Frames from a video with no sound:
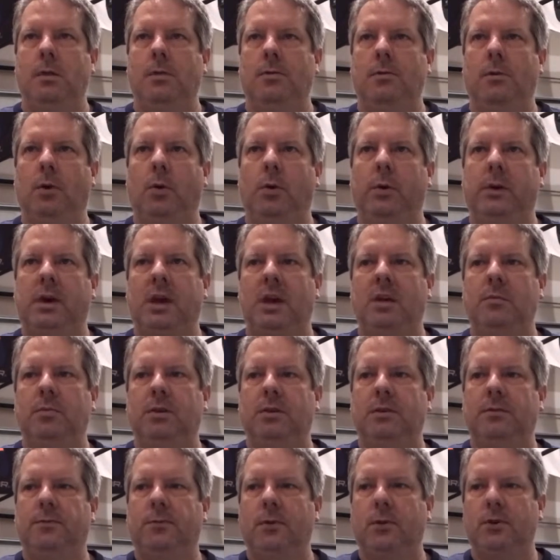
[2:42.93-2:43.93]
though it can
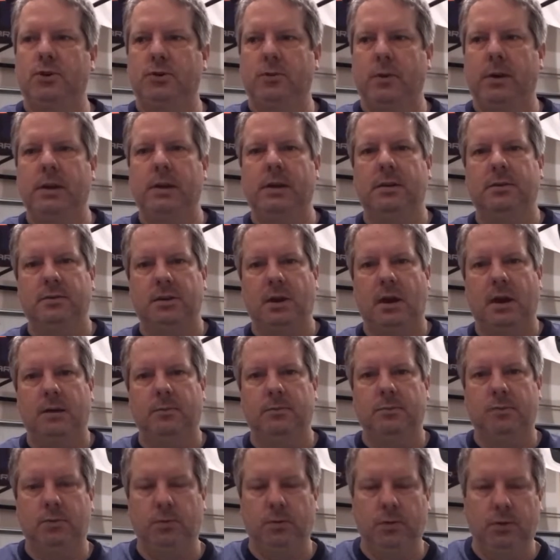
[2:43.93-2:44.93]
be frustrating at
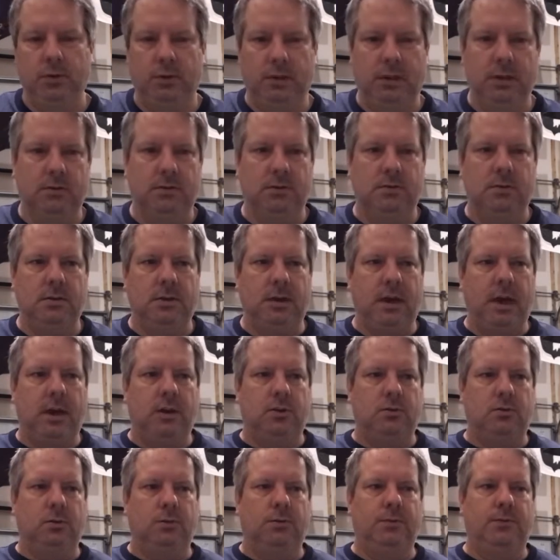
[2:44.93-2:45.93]
times, when you get to the
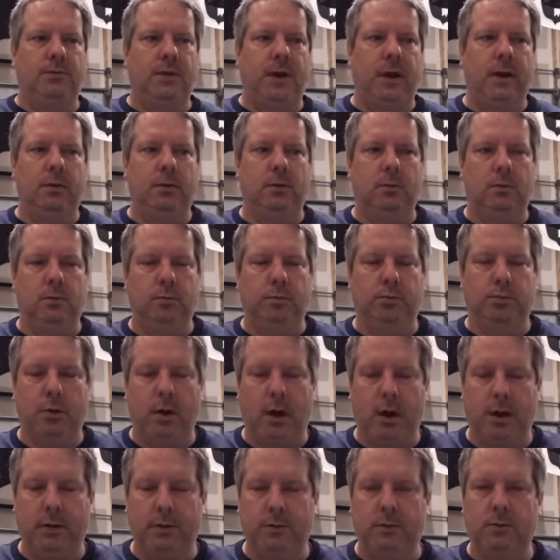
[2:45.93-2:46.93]
actual final
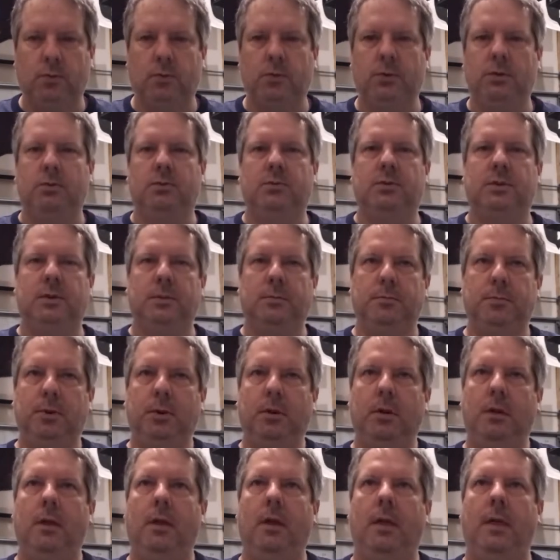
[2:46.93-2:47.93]
product, when you dip
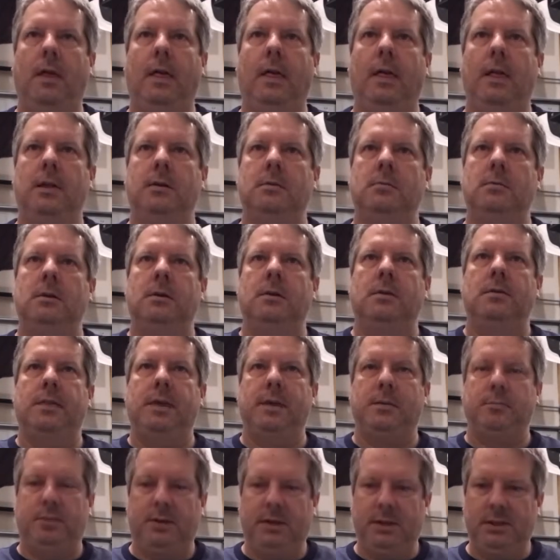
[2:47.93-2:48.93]

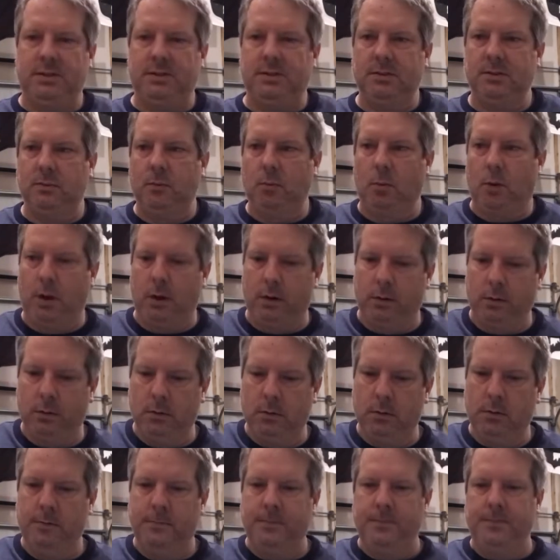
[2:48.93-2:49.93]
that piece in the
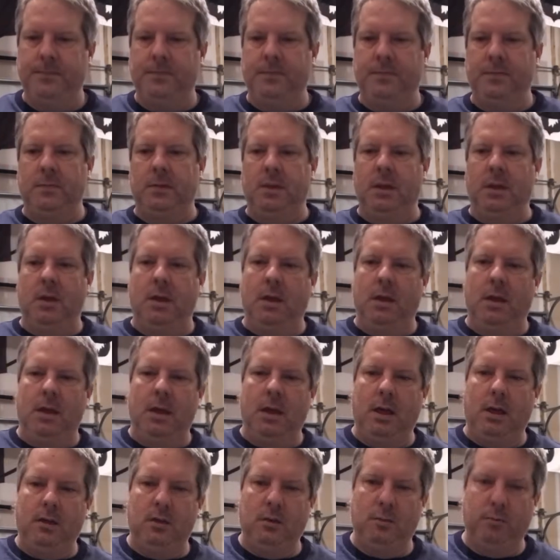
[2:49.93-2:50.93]
water
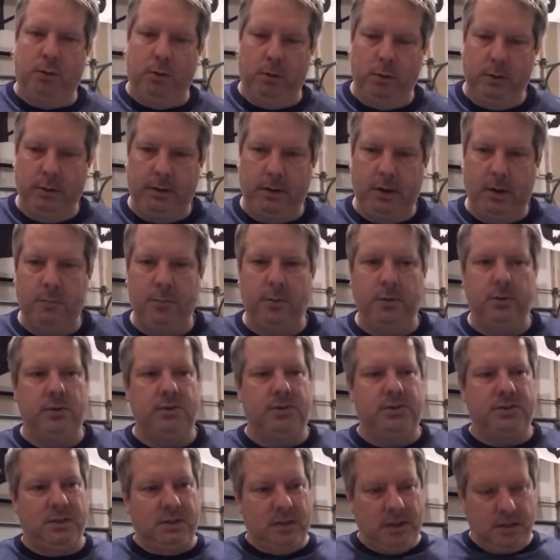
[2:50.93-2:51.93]
and you pull it up and you
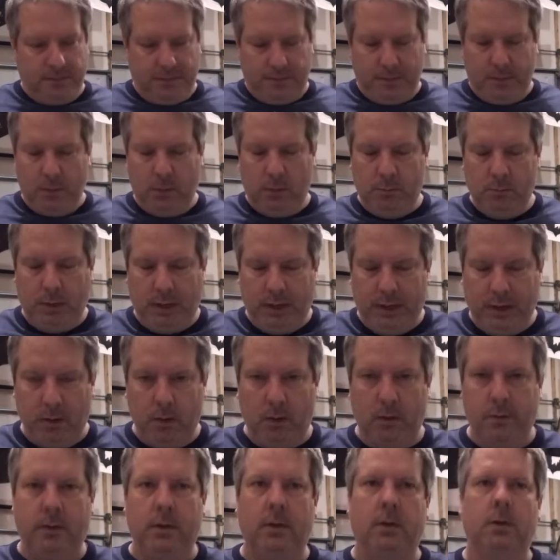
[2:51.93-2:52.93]
see that film laid
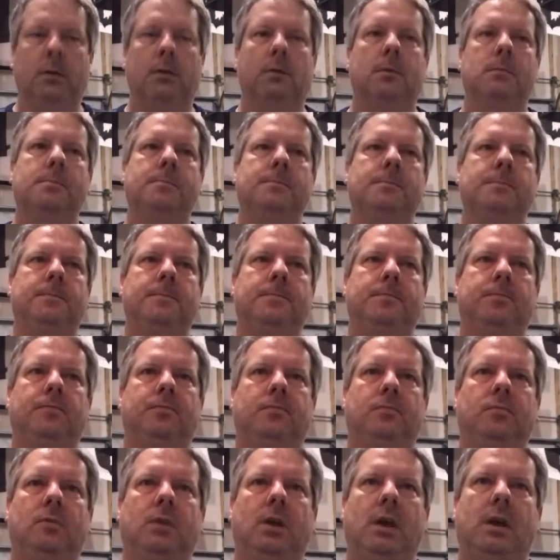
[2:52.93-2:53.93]
on there
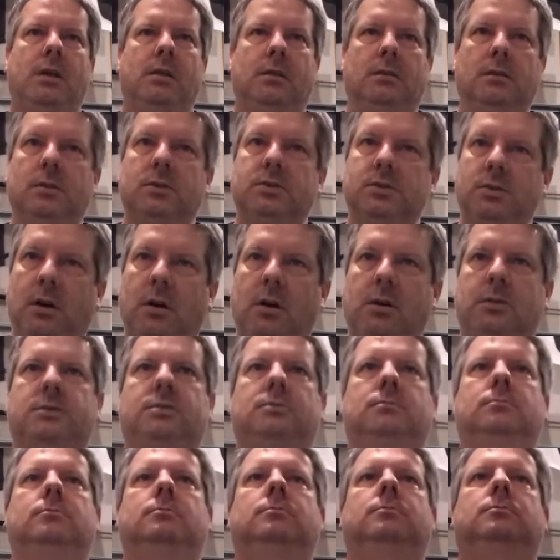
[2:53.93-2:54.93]
and it looks
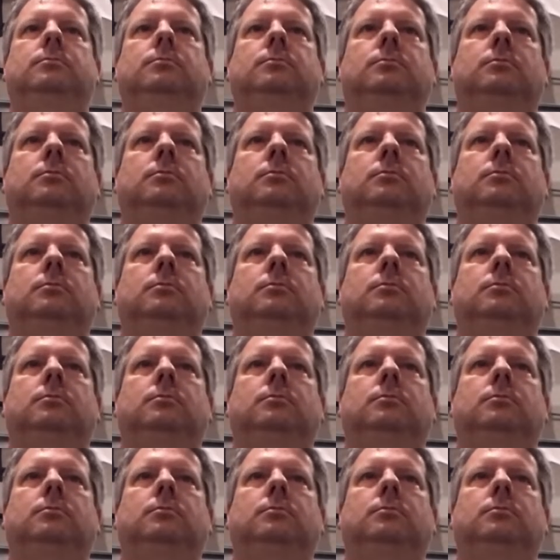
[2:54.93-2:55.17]
awesome,